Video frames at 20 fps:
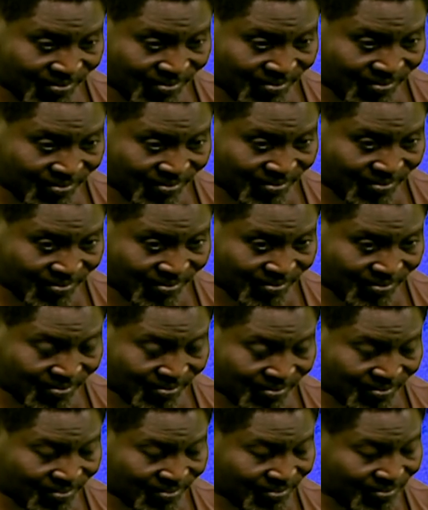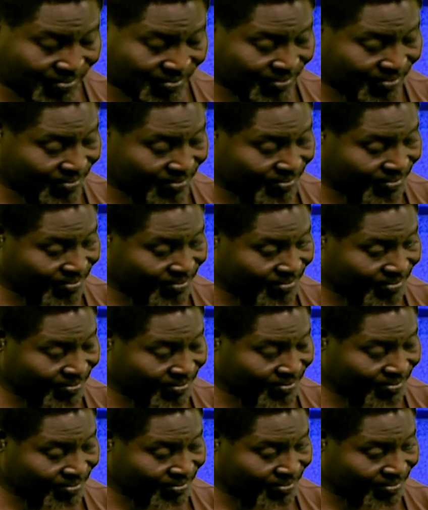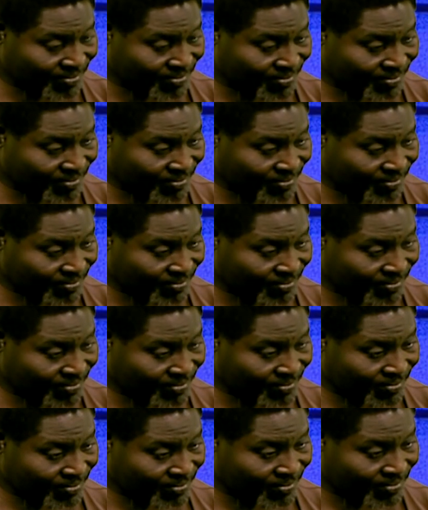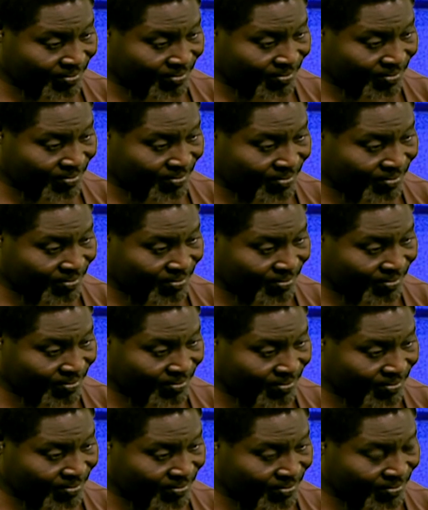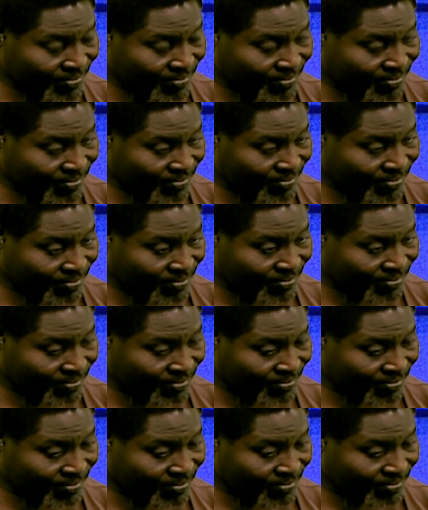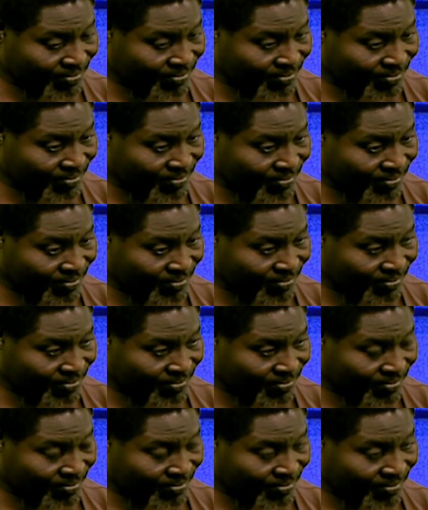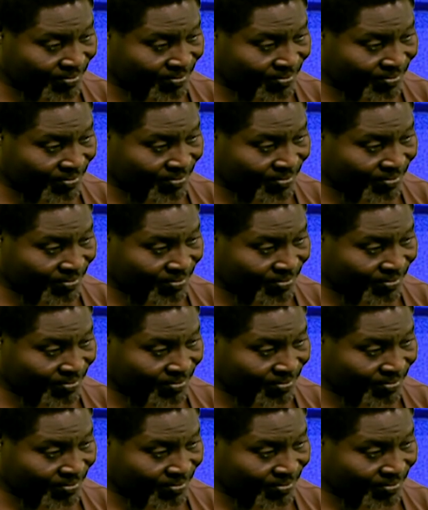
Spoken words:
[no speech]